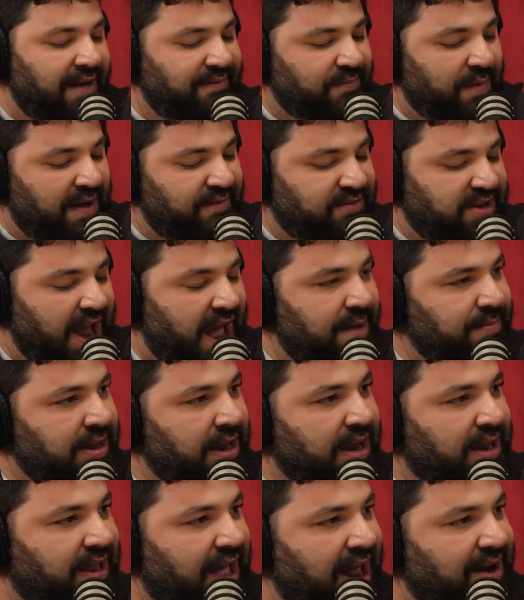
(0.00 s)
I've typed
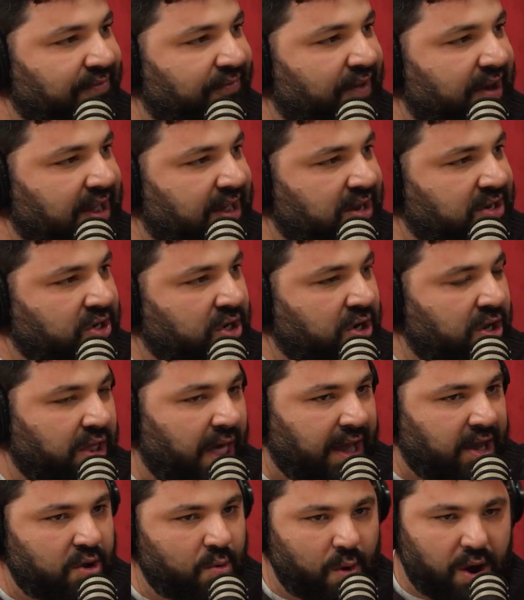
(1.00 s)
it. It's kind of funny because you
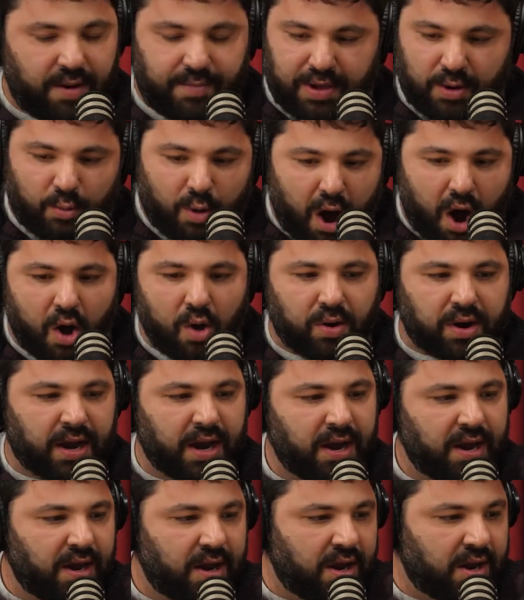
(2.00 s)
want to be woke,
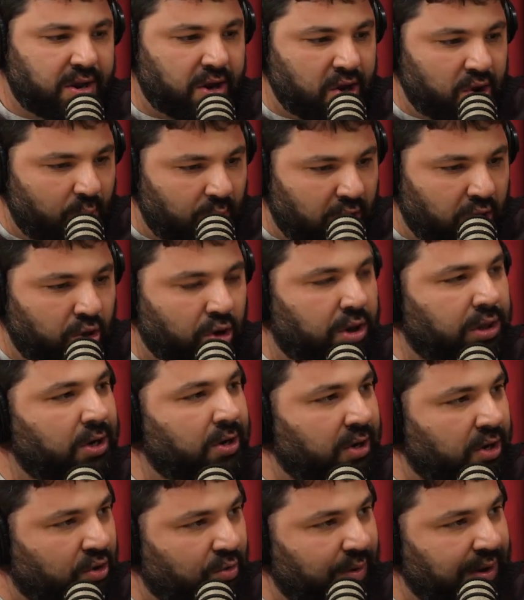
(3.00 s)
so you want to look
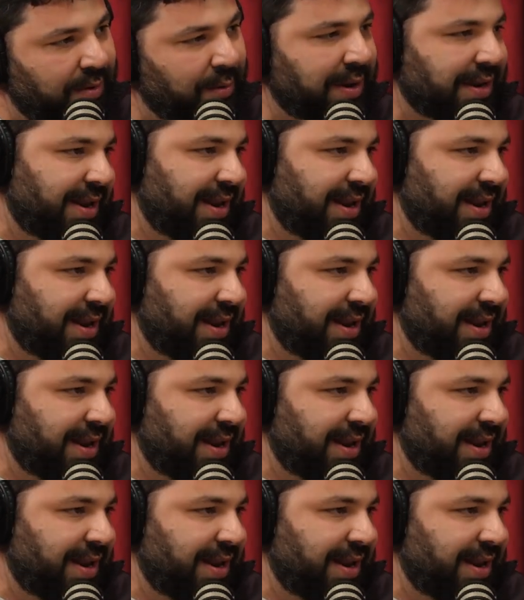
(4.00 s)
through the tweet.